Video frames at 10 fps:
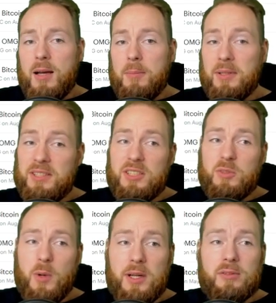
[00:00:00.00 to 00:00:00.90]
but this is
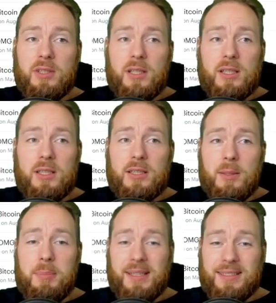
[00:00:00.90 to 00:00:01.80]
one of the the
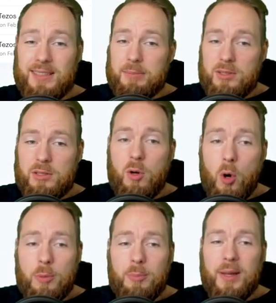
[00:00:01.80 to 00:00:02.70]
best tips.
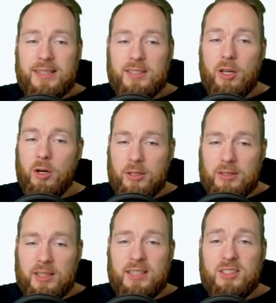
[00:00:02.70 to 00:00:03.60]
Coinbase
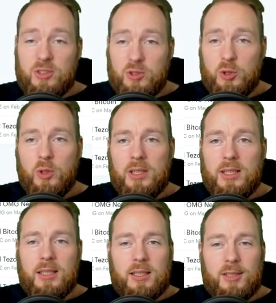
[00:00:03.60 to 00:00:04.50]
Earn. It's
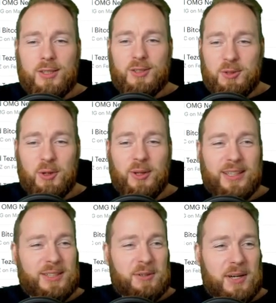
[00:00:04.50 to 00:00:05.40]
truly it's truly
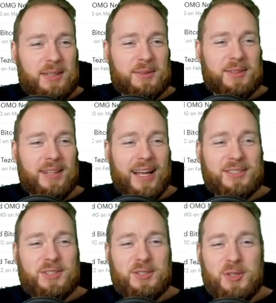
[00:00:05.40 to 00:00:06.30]
incredible and
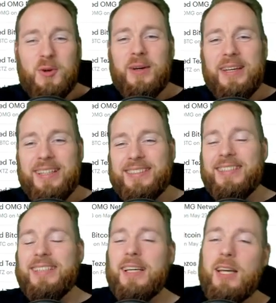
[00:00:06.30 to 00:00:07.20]
so
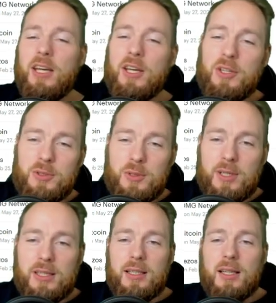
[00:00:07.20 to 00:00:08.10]
easy. You
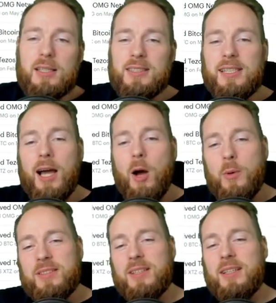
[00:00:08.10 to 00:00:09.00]
can see how
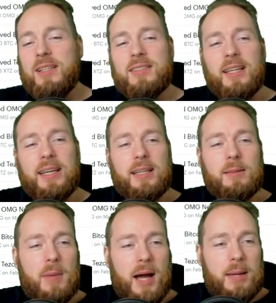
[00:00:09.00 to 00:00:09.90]
easy it is in
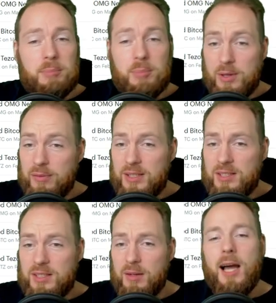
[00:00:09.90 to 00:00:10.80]
my
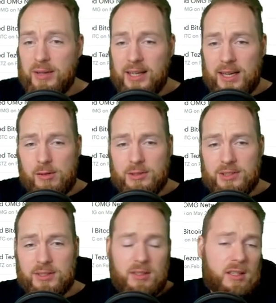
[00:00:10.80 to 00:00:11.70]
previous
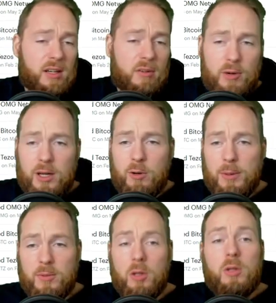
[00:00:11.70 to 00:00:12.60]
videos. Free
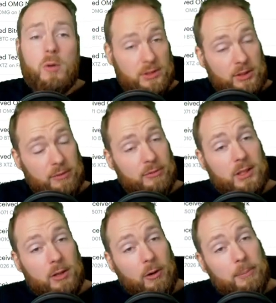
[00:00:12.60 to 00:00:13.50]
crypto. You want some free
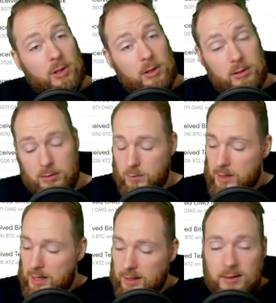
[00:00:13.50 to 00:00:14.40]
crypto?
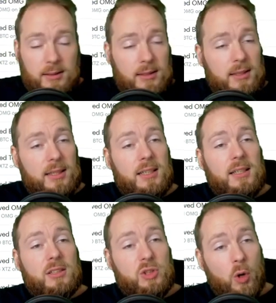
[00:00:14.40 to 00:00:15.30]
Well,
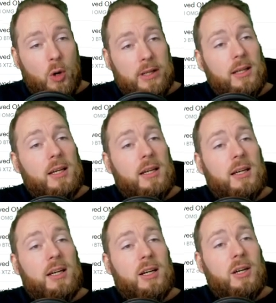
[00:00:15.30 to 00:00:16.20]
join
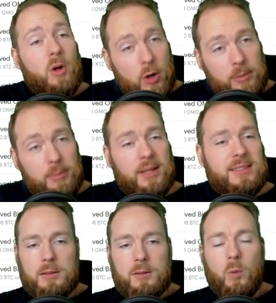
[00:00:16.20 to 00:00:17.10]

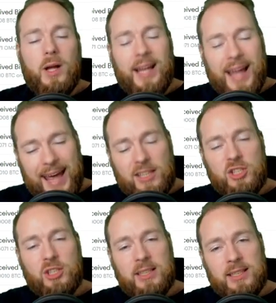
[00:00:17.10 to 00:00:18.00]
Coinbase. Well,
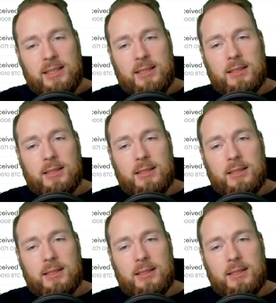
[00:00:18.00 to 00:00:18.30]
actually,